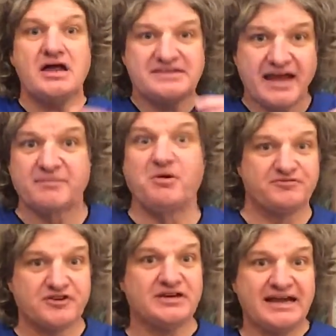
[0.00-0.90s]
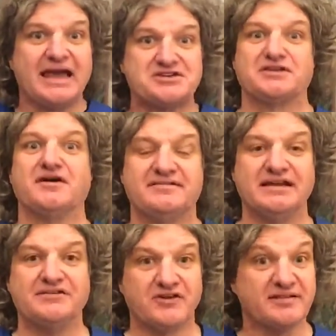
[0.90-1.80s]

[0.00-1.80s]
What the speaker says: desperate for getting those deliveries.